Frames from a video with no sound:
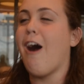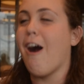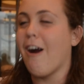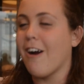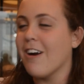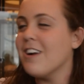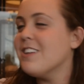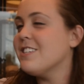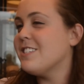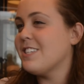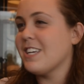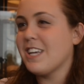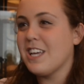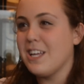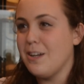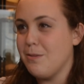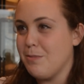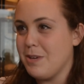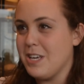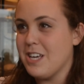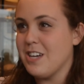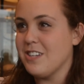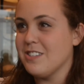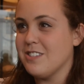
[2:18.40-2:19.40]
hard as it can
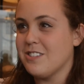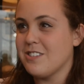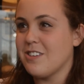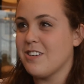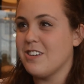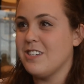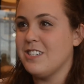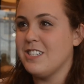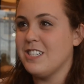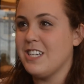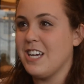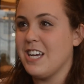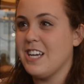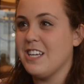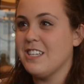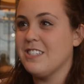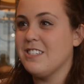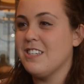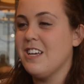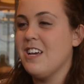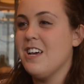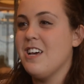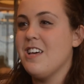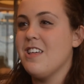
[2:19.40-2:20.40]
be on certain days,
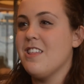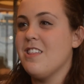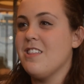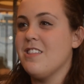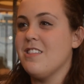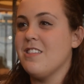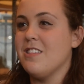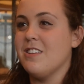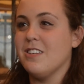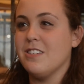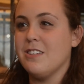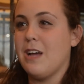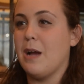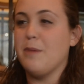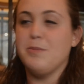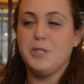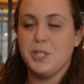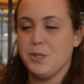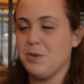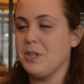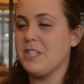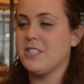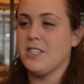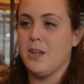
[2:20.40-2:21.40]
I'm
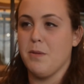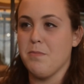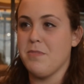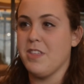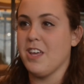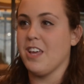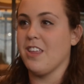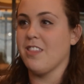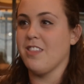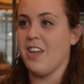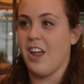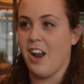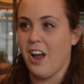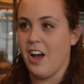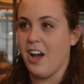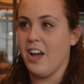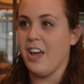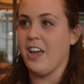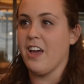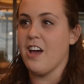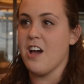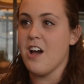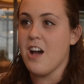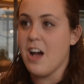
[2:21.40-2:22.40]
doing something that
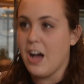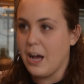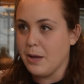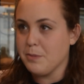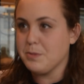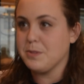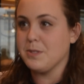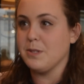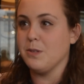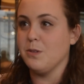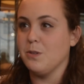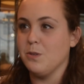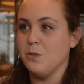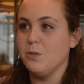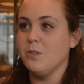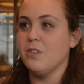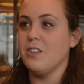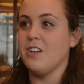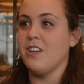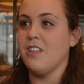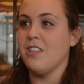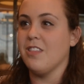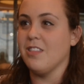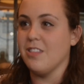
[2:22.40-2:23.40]
I
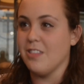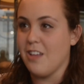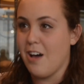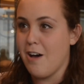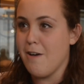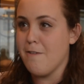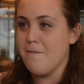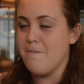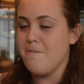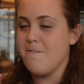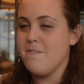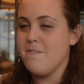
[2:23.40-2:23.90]
absolutely love.